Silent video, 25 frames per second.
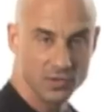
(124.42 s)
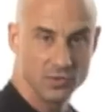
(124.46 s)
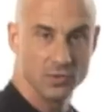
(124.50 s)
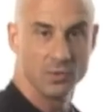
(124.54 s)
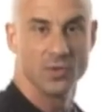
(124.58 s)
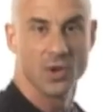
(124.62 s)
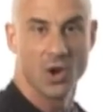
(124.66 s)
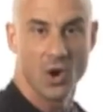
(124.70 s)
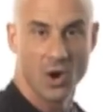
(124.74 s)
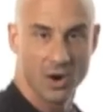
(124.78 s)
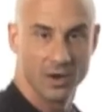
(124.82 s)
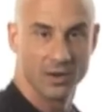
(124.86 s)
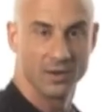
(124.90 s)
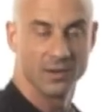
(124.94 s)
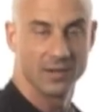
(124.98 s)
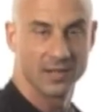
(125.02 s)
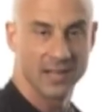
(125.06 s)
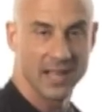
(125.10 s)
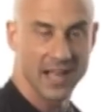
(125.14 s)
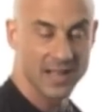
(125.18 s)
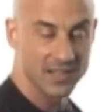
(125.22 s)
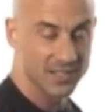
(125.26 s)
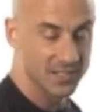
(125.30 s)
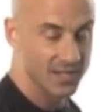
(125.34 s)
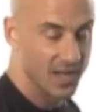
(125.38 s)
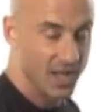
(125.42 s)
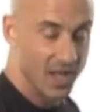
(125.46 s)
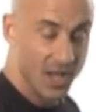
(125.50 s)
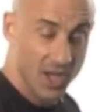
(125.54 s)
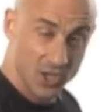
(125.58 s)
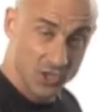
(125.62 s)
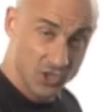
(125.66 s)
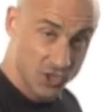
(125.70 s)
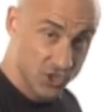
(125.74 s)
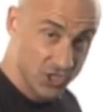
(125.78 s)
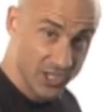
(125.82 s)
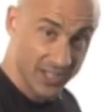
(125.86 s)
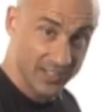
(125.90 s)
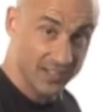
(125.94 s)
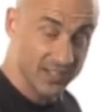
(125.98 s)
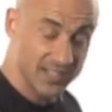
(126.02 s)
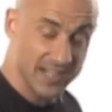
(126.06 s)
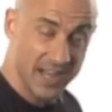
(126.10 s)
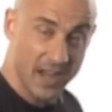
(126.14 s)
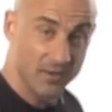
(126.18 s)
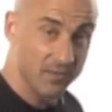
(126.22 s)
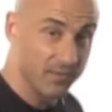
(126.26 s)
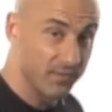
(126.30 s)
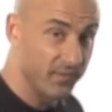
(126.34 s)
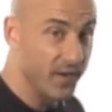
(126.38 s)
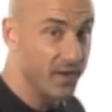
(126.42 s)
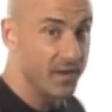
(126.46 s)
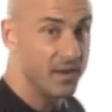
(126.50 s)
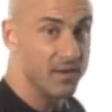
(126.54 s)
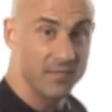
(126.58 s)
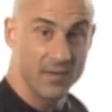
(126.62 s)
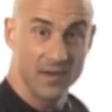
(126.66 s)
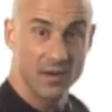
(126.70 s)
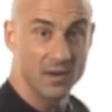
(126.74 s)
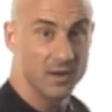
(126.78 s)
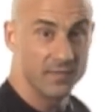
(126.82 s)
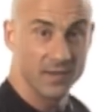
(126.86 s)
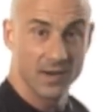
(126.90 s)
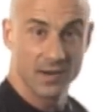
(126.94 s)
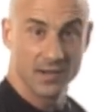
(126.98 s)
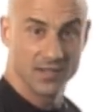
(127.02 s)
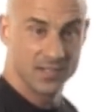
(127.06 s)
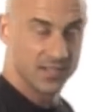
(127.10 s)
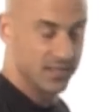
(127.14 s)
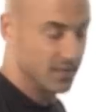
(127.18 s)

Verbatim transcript: you do, the harder it gets. So check this out. Very, very, very